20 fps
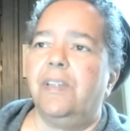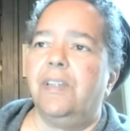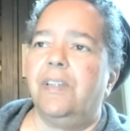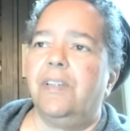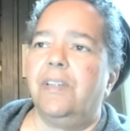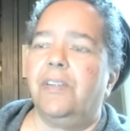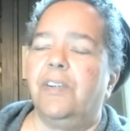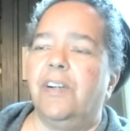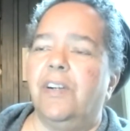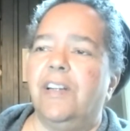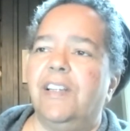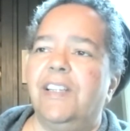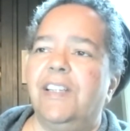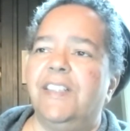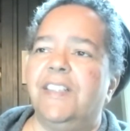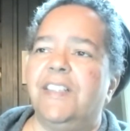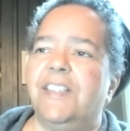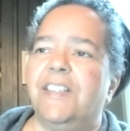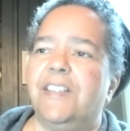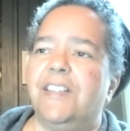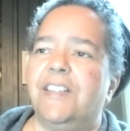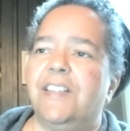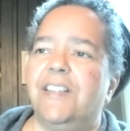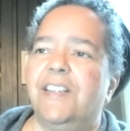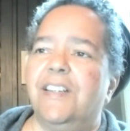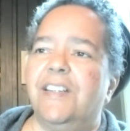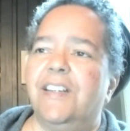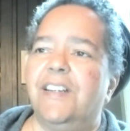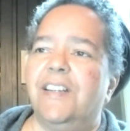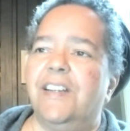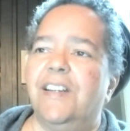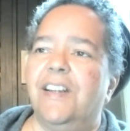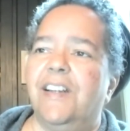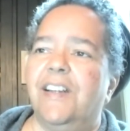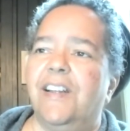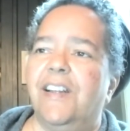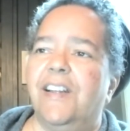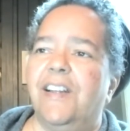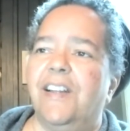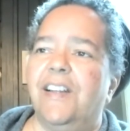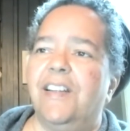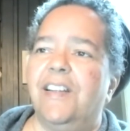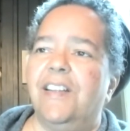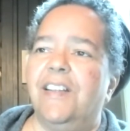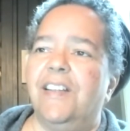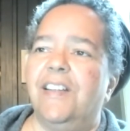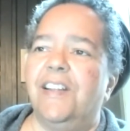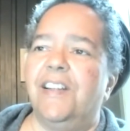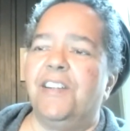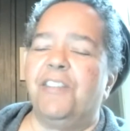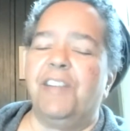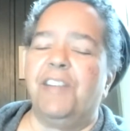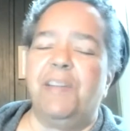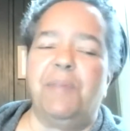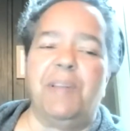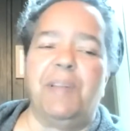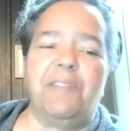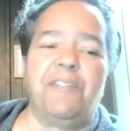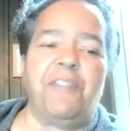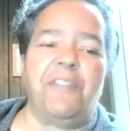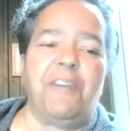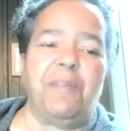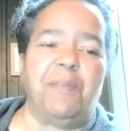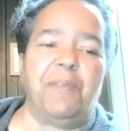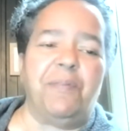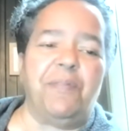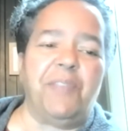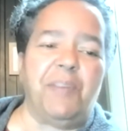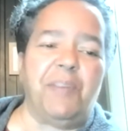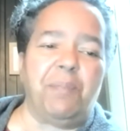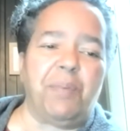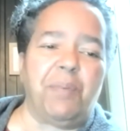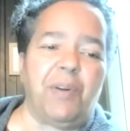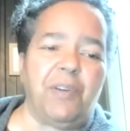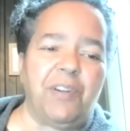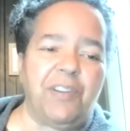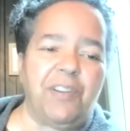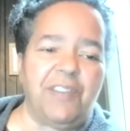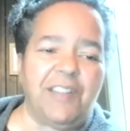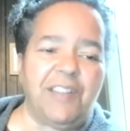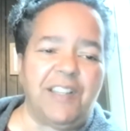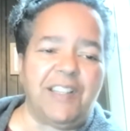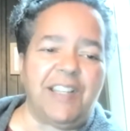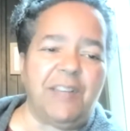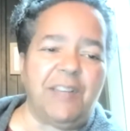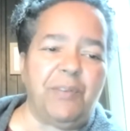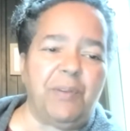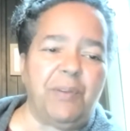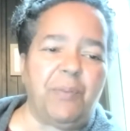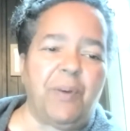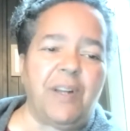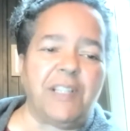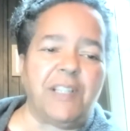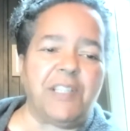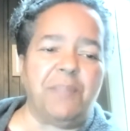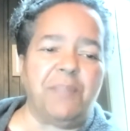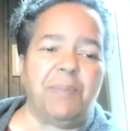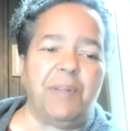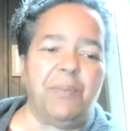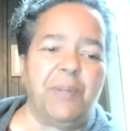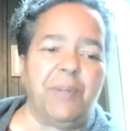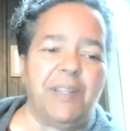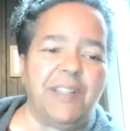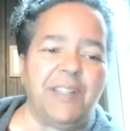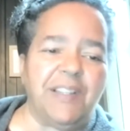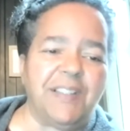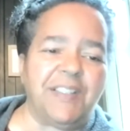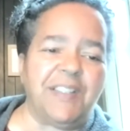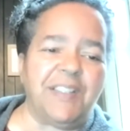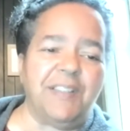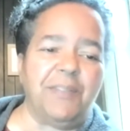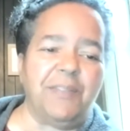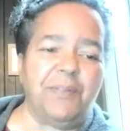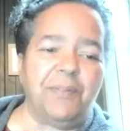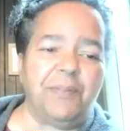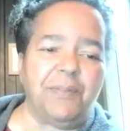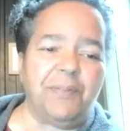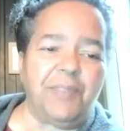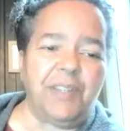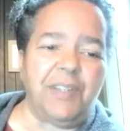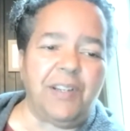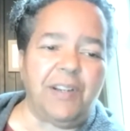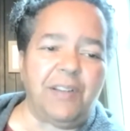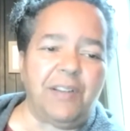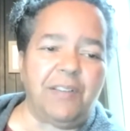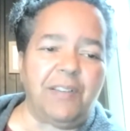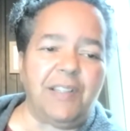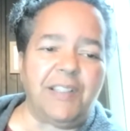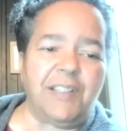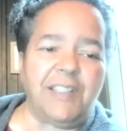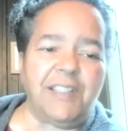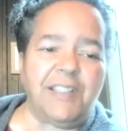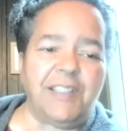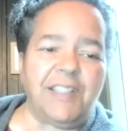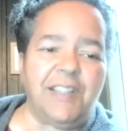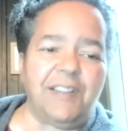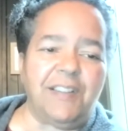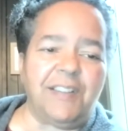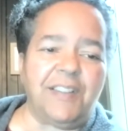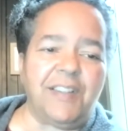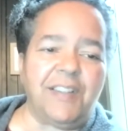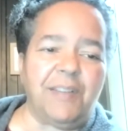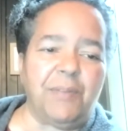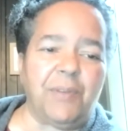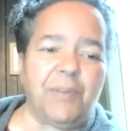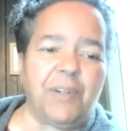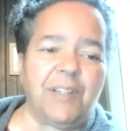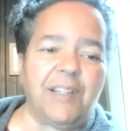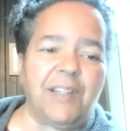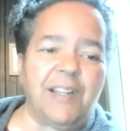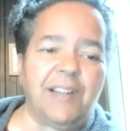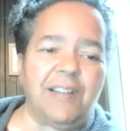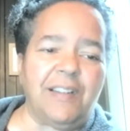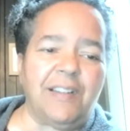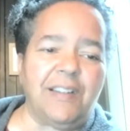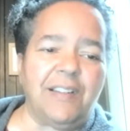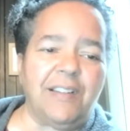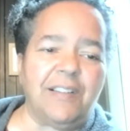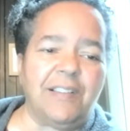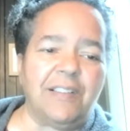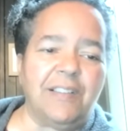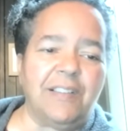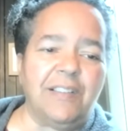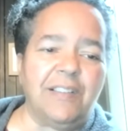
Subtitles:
or at least the agreement from the broker that they would want to be with us, and the details get worked out later.